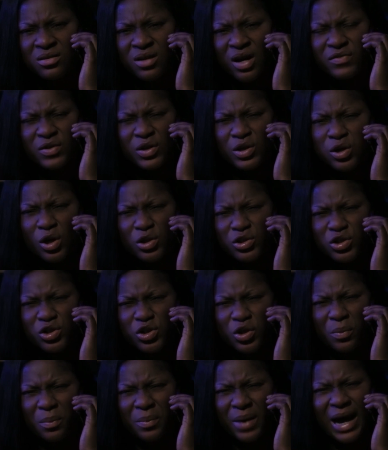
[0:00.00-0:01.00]
Have you
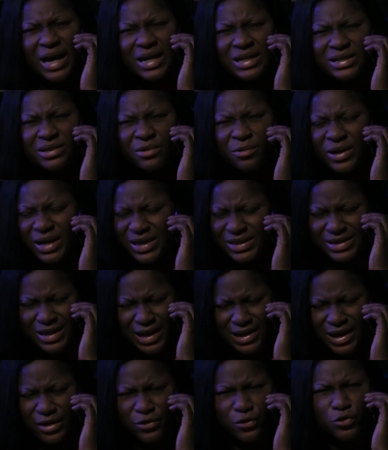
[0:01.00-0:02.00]
lost your mind? What
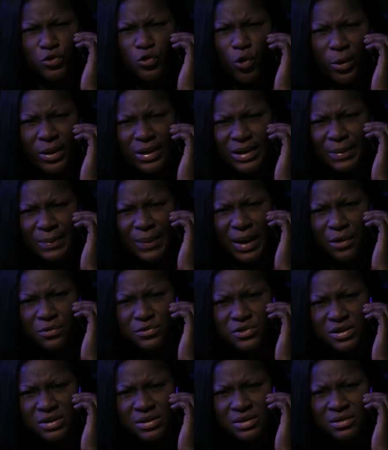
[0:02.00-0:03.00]
exactly are you talking
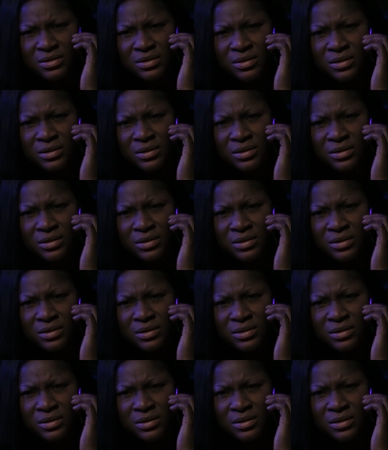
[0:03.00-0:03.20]
about?